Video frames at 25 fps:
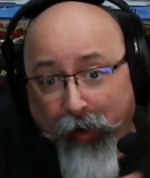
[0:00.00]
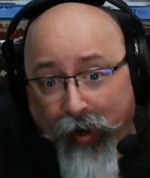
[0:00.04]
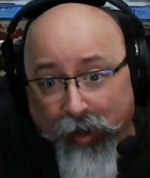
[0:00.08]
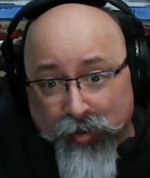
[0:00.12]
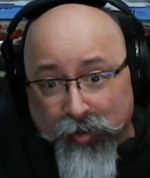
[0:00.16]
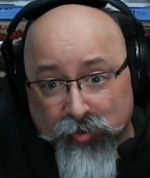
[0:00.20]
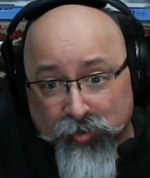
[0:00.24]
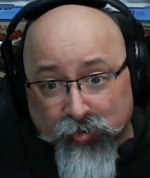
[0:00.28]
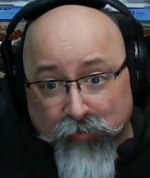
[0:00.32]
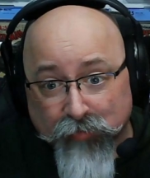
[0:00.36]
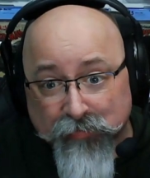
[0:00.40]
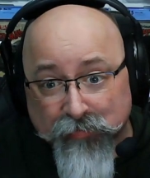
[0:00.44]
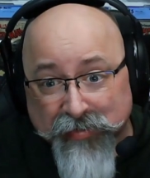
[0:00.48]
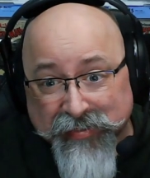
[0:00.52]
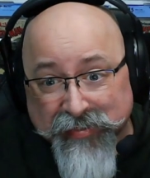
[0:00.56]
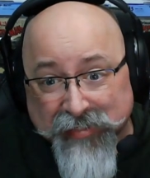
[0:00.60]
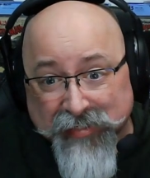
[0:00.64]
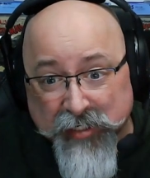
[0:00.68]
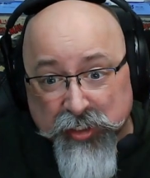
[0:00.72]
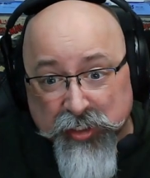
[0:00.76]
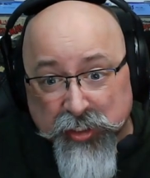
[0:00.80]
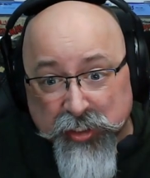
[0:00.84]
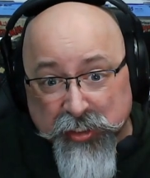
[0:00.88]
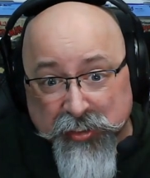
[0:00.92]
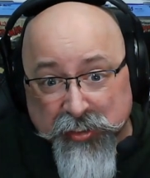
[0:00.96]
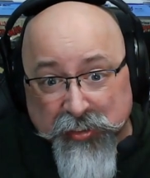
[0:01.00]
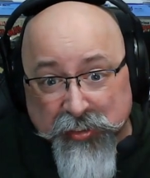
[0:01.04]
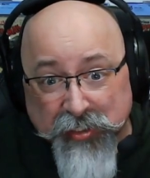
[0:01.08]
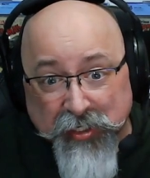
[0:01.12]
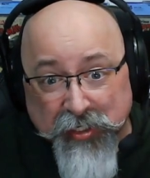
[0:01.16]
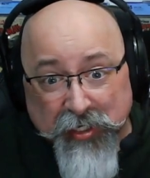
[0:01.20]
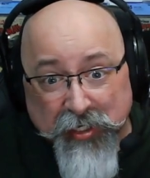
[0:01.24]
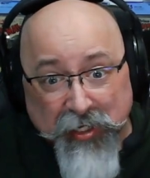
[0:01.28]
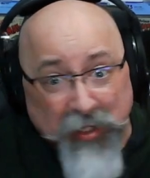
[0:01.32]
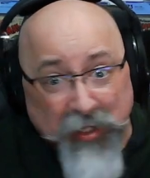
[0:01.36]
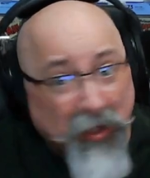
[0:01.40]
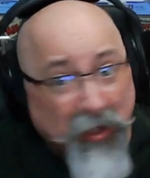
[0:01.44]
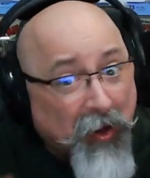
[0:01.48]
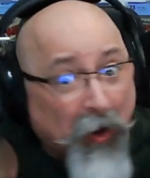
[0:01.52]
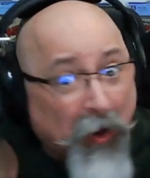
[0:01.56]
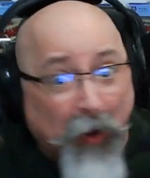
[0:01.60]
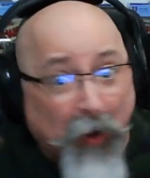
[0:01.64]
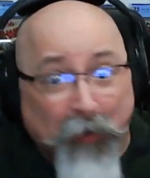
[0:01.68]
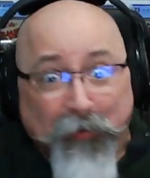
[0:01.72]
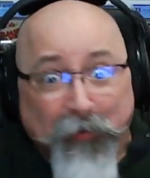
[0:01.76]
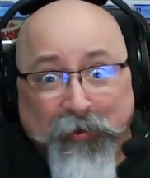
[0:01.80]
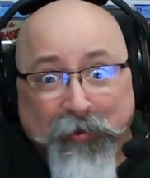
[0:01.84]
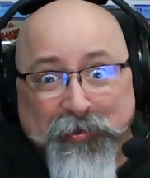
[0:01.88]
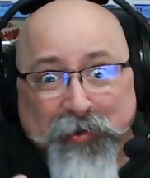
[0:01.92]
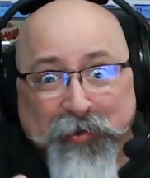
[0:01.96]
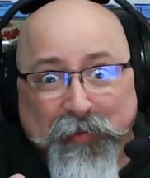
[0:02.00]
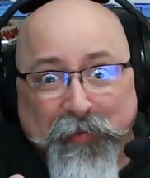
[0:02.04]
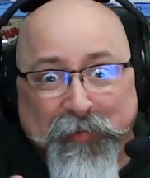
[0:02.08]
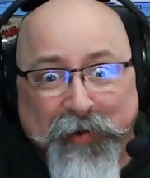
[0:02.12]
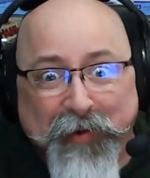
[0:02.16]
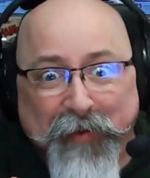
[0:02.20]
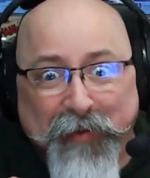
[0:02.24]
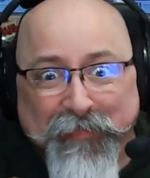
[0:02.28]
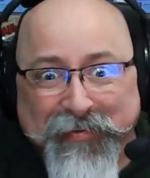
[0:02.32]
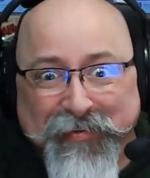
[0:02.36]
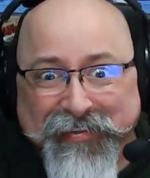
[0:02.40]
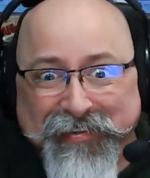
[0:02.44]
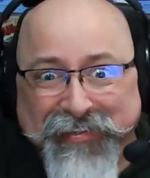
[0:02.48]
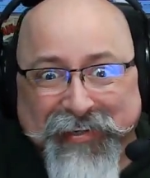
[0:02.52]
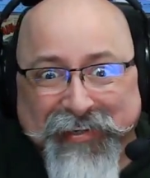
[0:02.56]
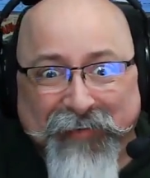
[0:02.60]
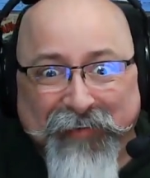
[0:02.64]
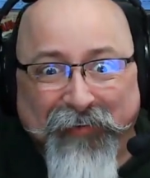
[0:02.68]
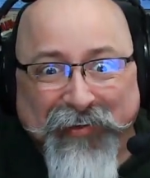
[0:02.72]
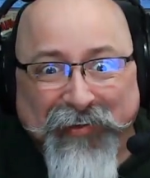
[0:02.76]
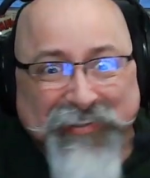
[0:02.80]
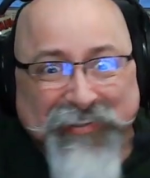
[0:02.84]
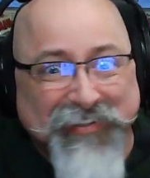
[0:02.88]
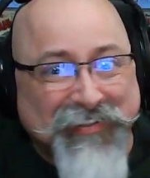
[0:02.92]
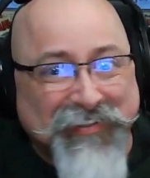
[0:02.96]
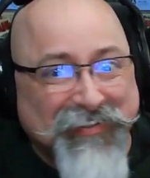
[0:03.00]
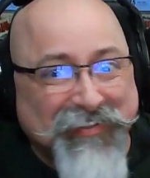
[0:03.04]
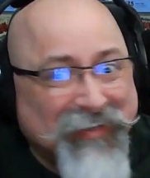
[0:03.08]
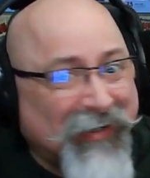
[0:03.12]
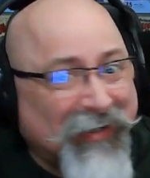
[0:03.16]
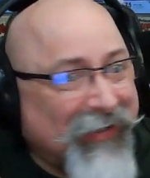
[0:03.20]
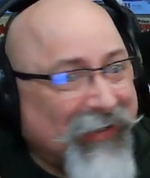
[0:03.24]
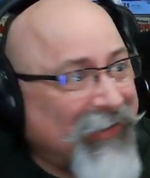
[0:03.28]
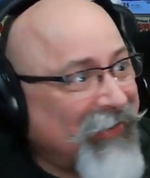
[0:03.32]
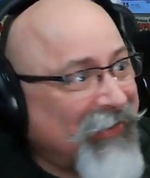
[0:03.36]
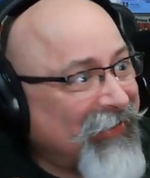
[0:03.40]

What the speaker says: from CGC. Let's open up and see what's inside.